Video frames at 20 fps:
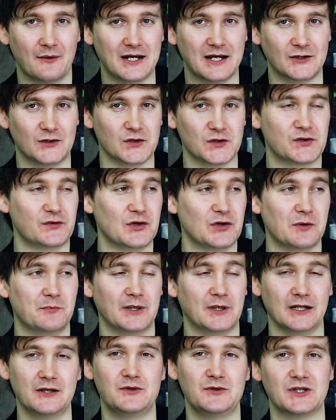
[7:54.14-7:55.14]
industrial
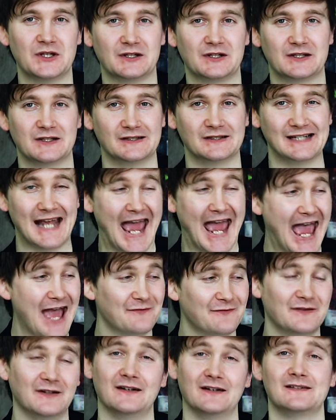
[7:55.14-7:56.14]
pollution can can
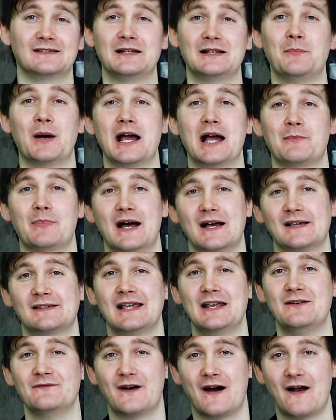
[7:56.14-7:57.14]
effortlessly bypass
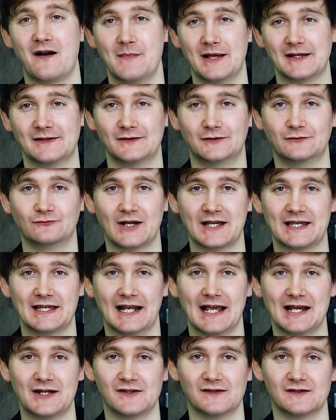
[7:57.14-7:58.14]
environmental
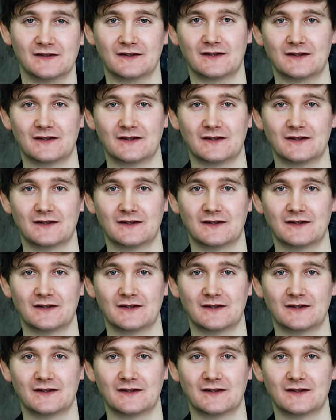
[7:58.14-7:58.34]
regulations and